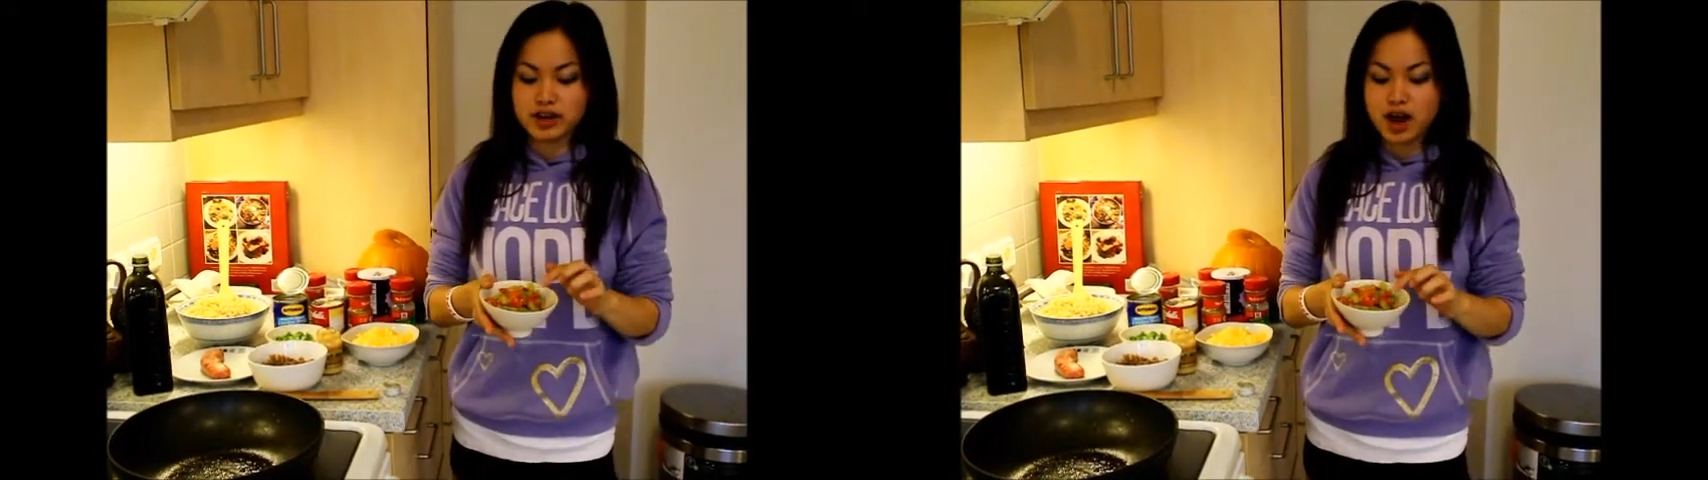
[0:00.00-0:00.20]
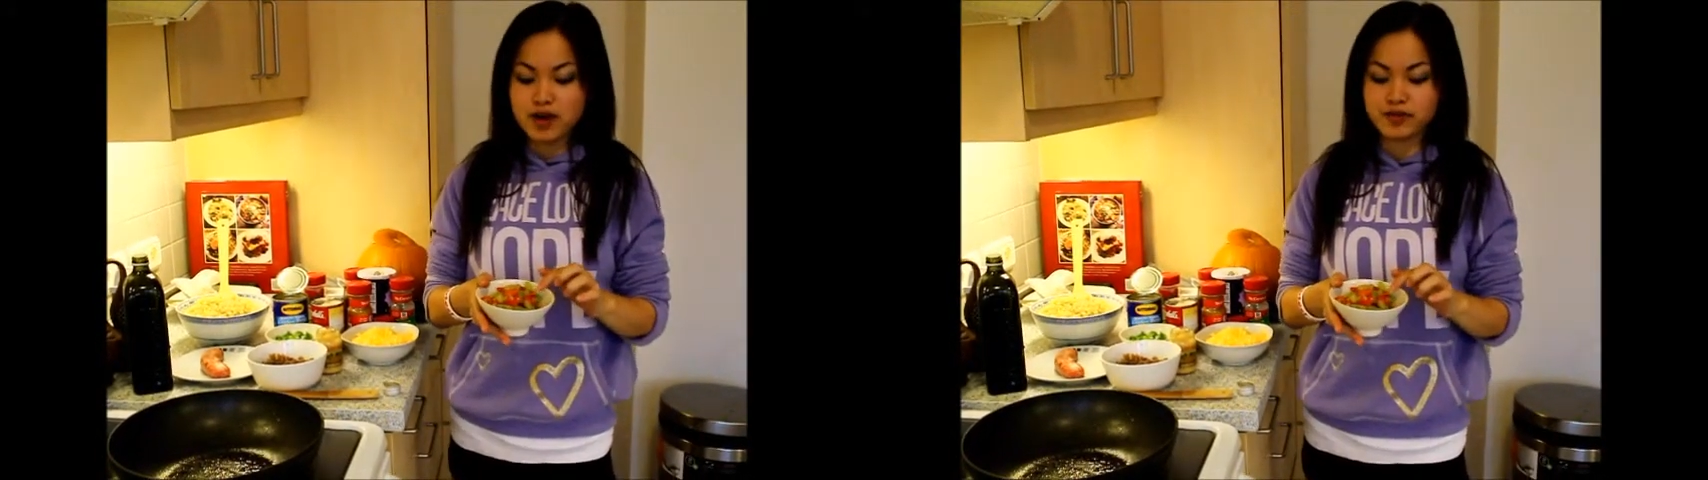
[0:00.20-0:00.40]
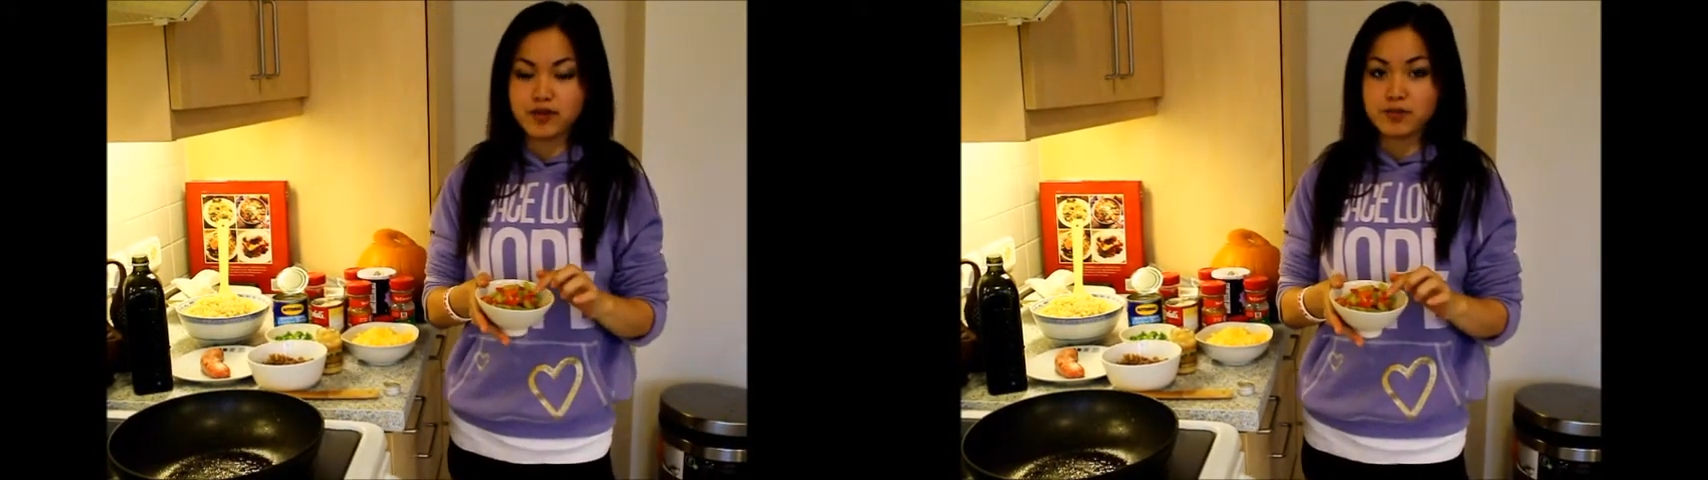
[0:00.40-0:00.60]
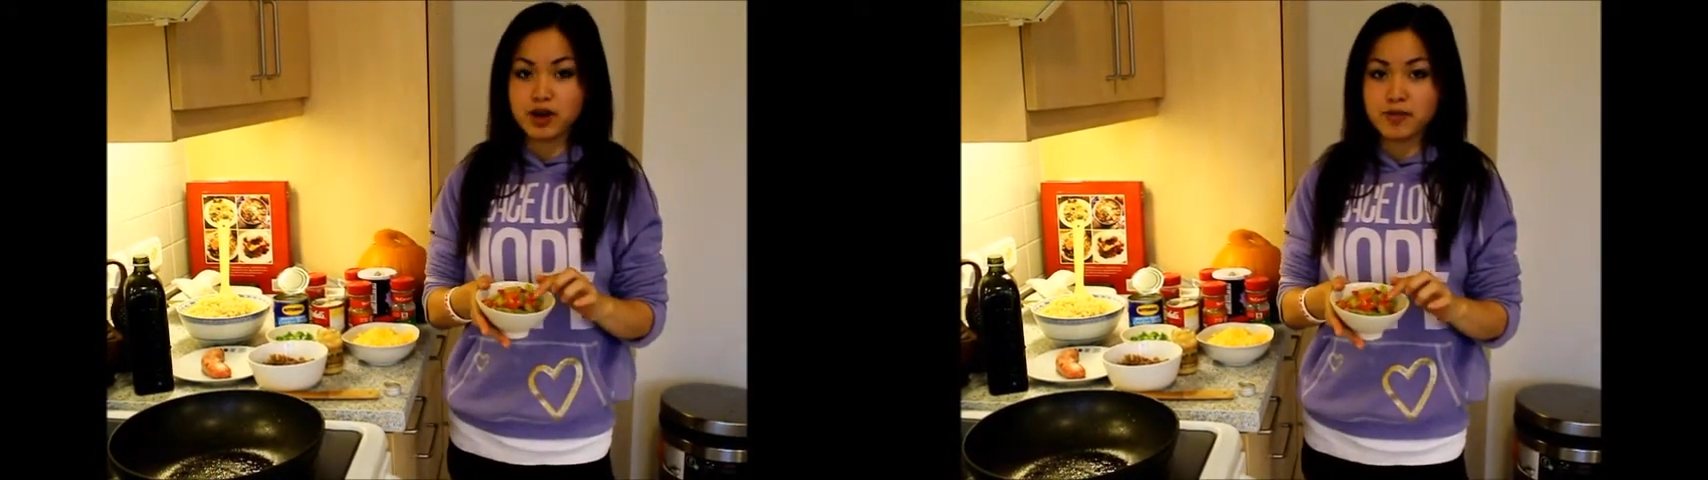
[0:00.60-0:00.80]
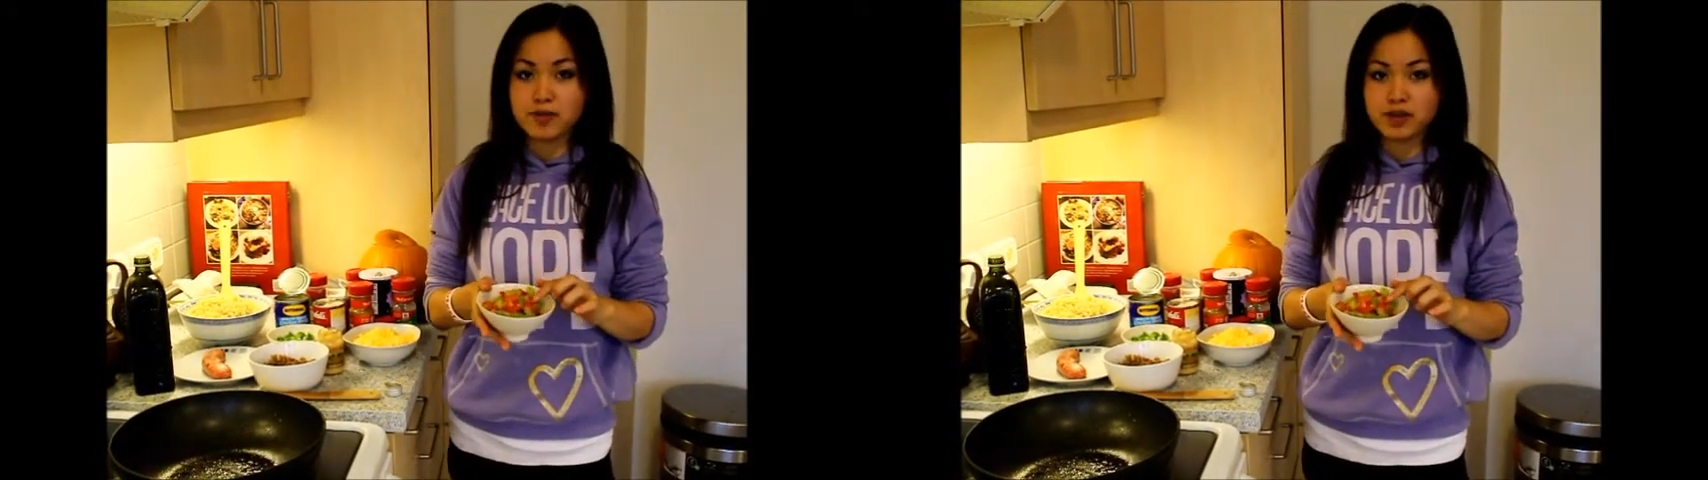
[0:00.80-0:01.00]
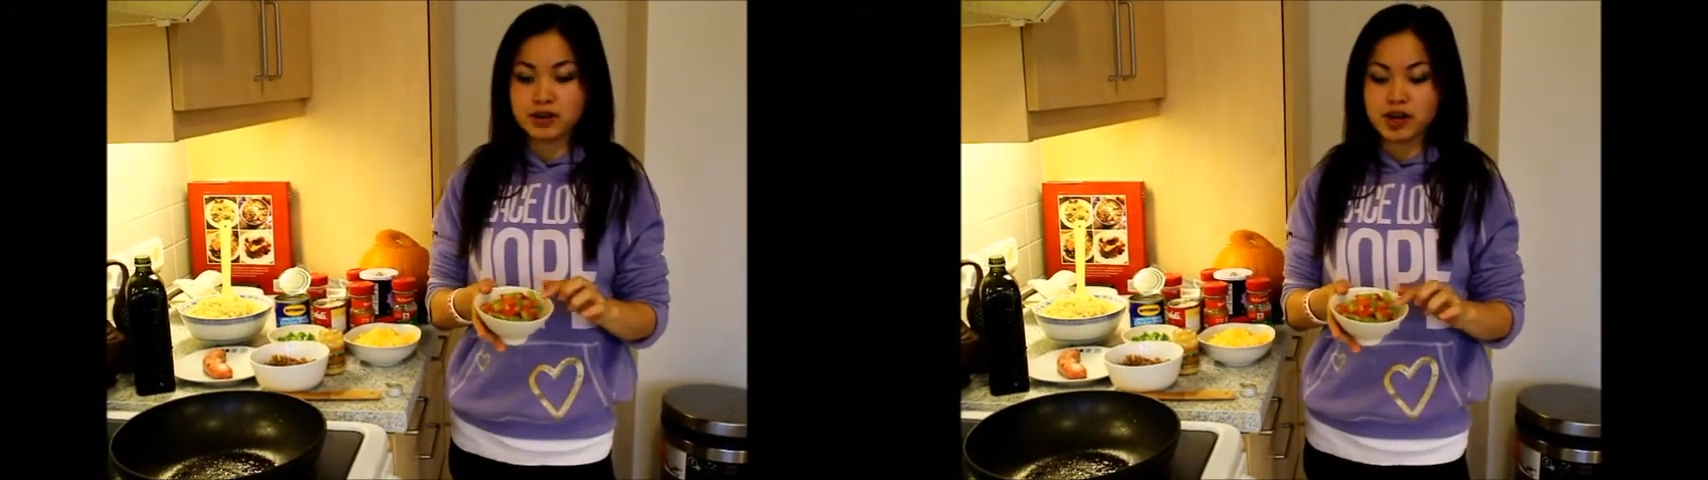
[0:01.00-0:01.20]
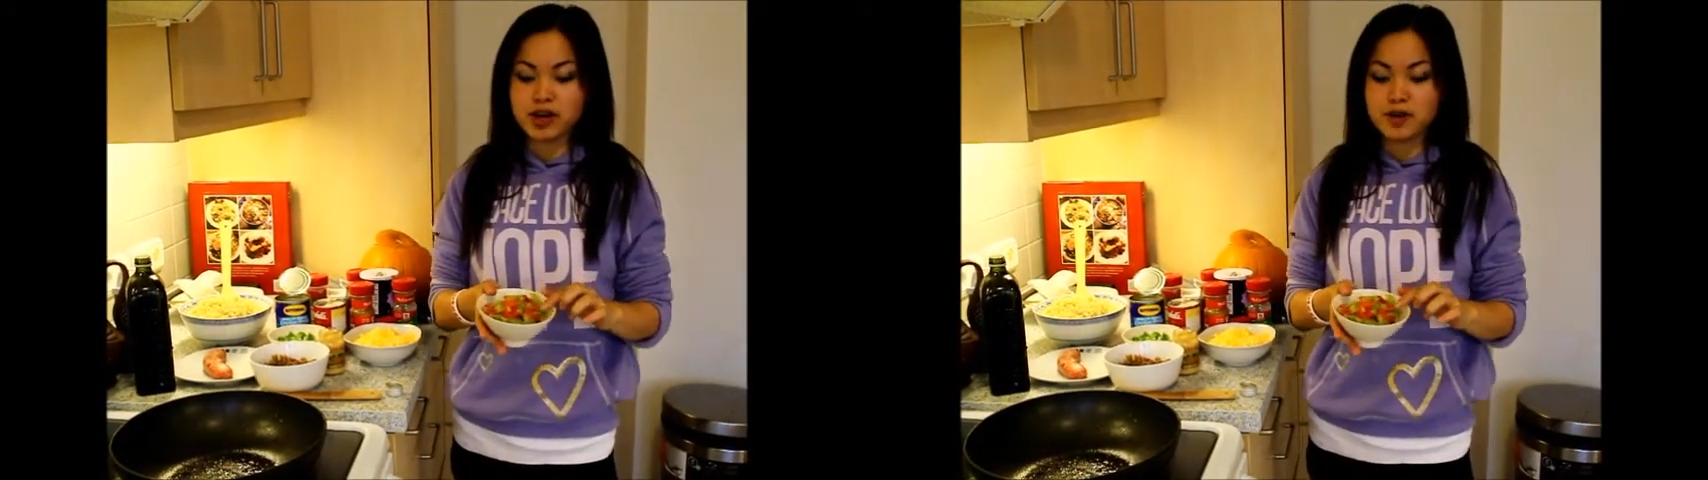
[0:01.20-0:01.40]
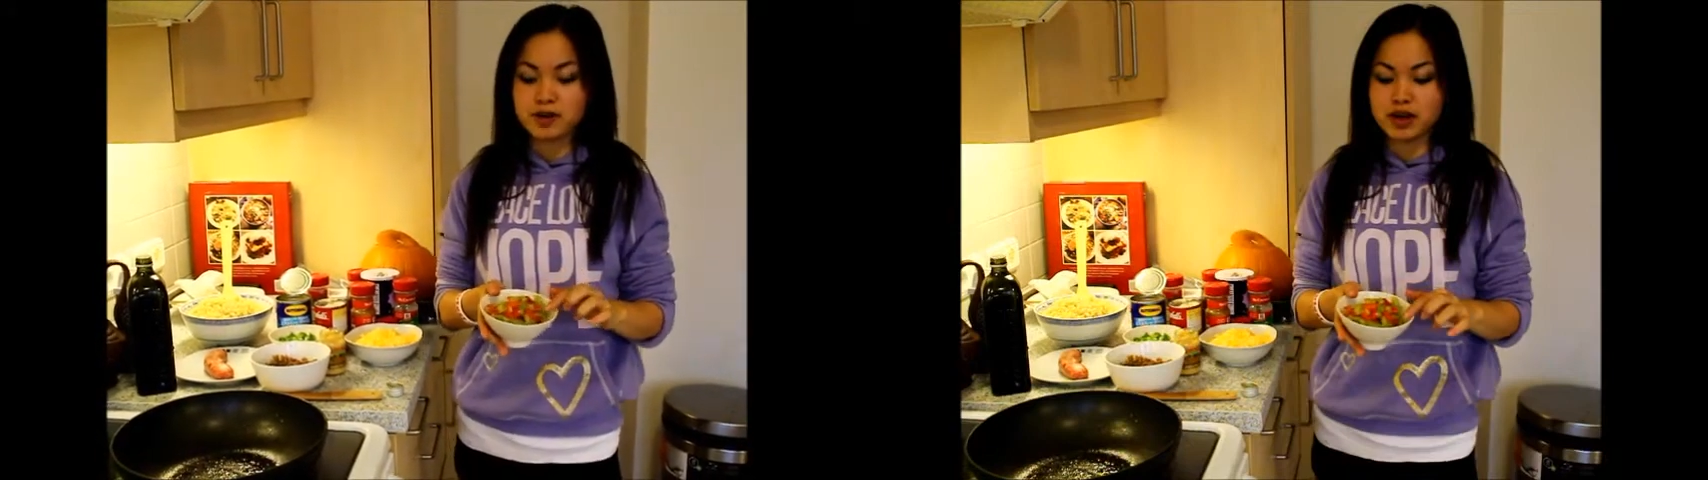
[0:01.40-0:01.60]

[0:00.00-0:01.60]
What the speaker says: half of a bell pepper cut up,